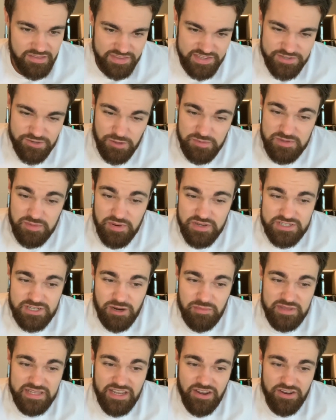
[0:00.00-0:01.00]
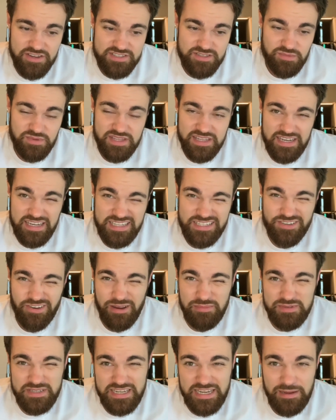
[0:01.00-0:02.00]
These groups are most commonly hosted within
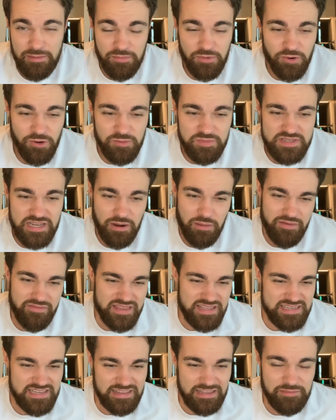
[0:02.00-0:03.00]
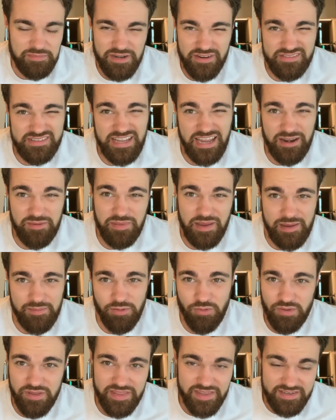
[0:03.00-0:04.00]
Instagram DM groups. However, there's a limit of 10
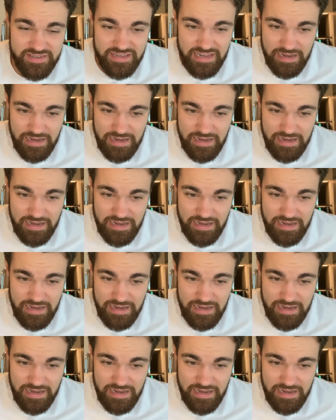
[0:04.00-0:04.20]
people within